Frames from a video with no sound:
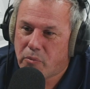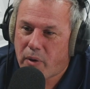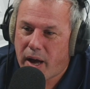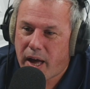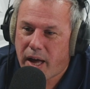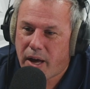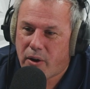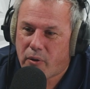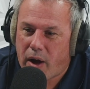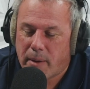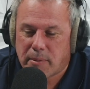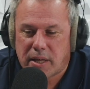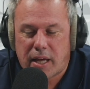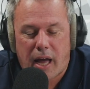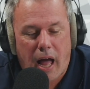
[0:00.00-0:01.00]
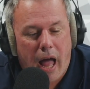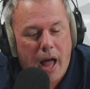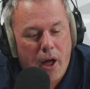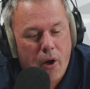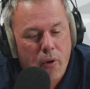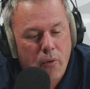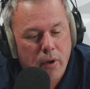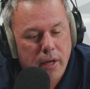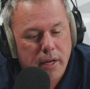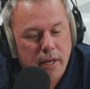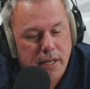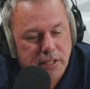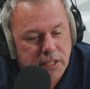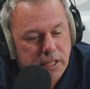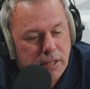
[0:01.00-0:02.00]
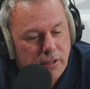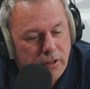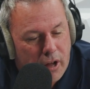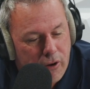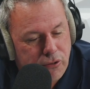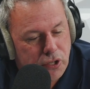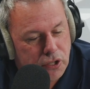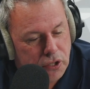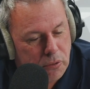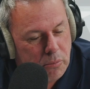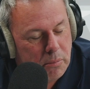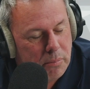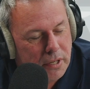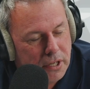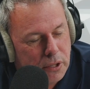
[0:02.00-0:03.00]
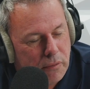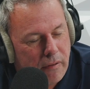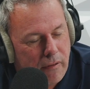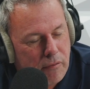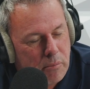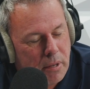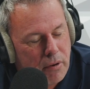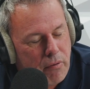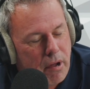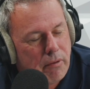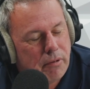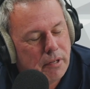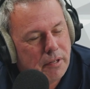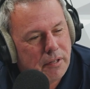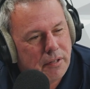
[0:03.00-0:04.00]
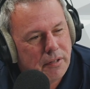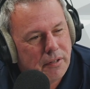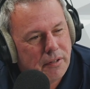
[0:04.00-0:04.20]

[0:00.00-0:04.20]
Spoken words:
Wow. I mean, how is he the largest human being you've ever been around?